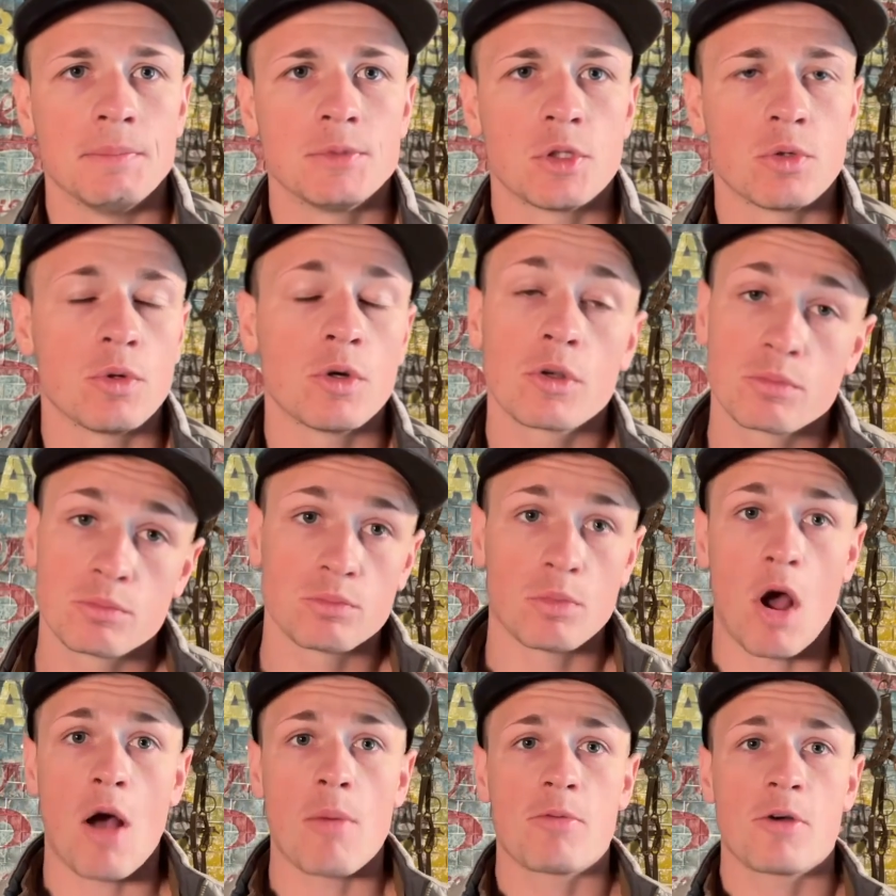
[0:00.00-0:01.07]
So we'll
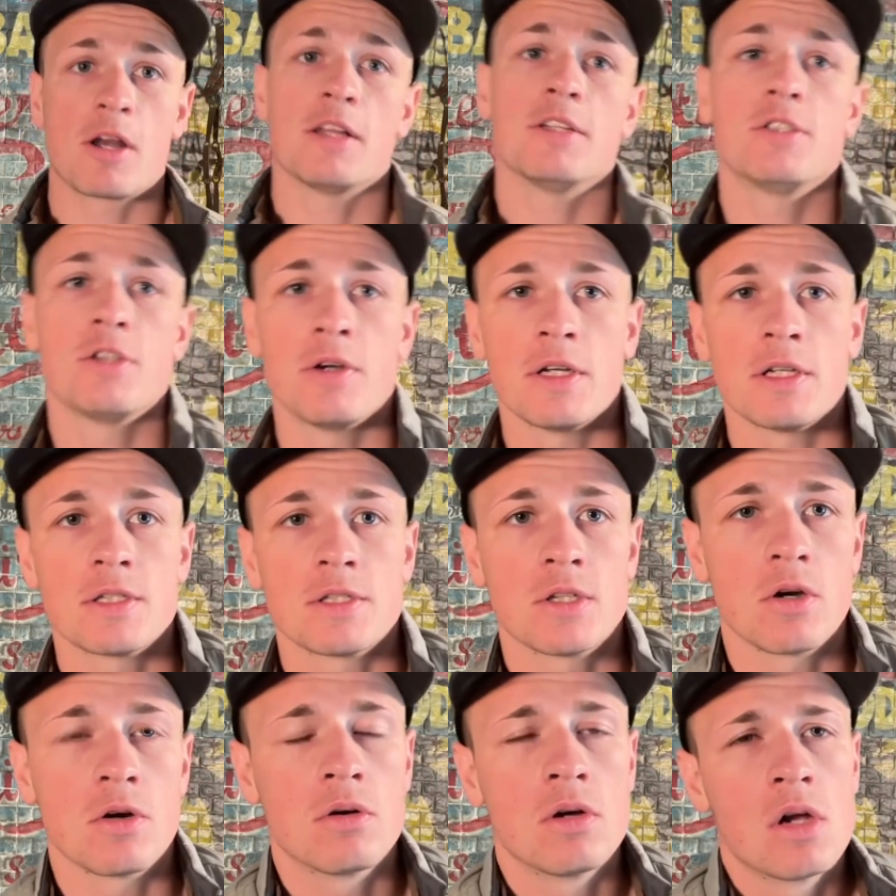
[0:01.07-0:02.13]
hop right into it.
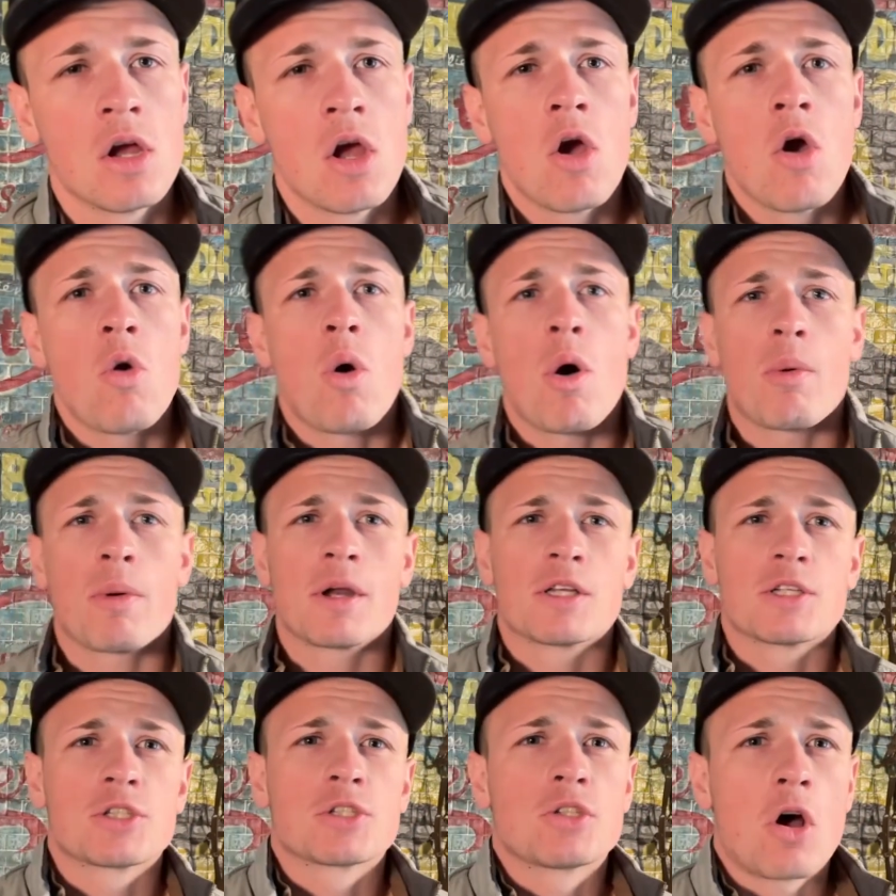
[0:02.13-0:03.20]
So what we're gonna
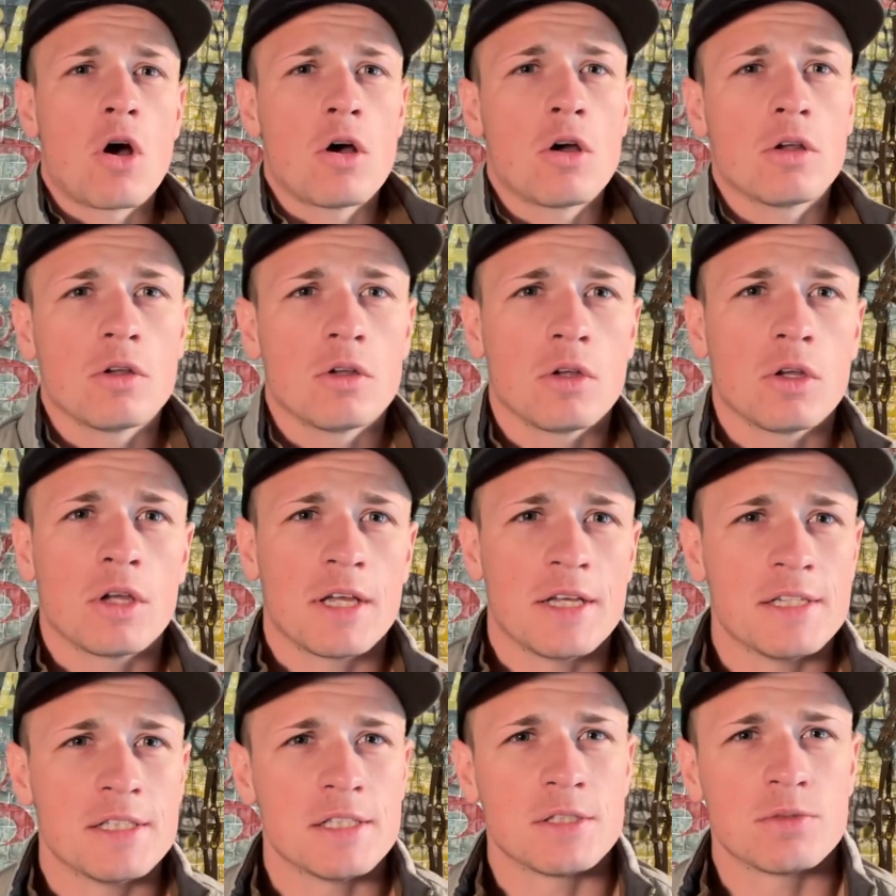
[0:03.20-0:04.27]
start
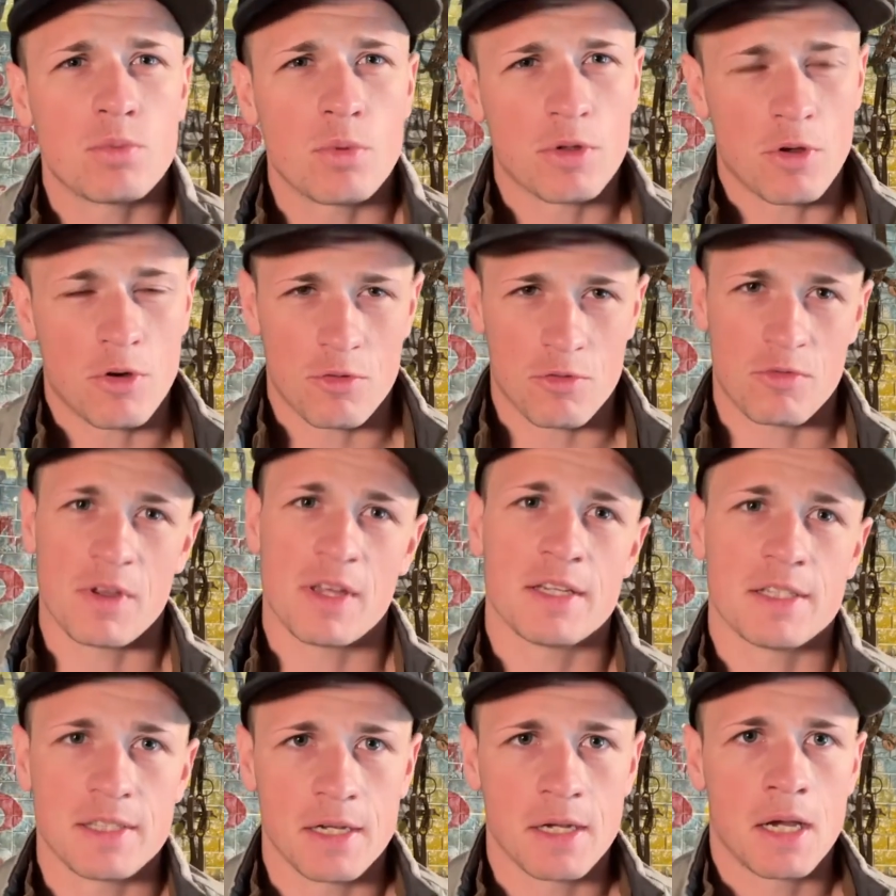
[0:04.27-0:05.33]
is with our
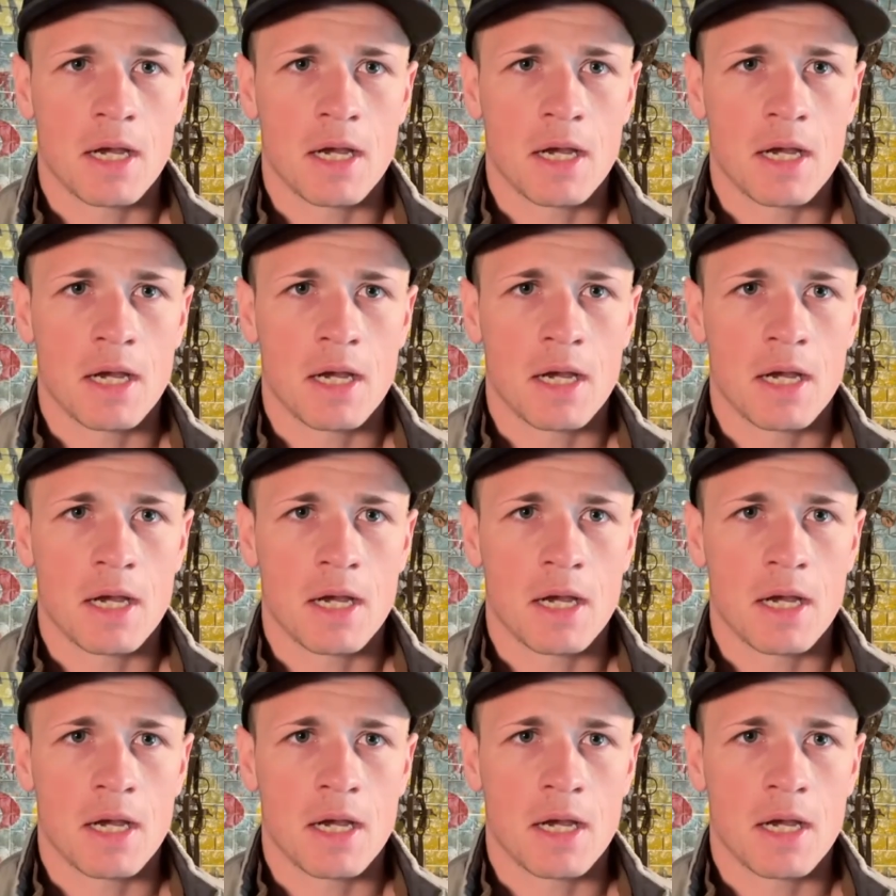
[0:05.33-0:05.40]
feet.